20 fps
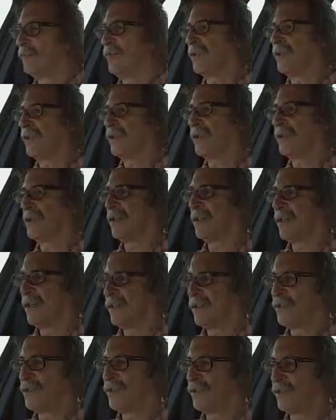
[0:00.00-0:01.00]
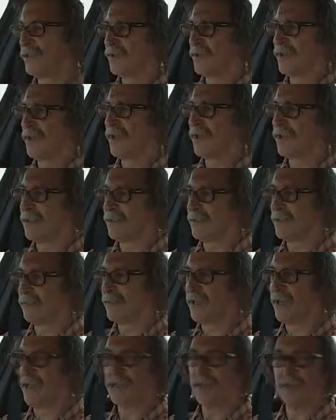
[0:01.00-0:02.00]
but he's just using it as a
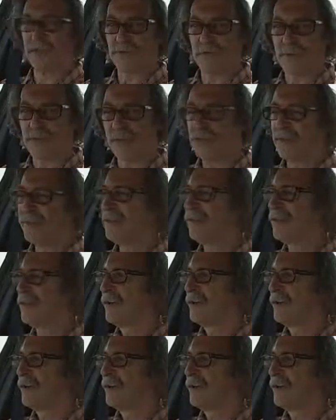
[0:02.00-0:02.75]
means to an end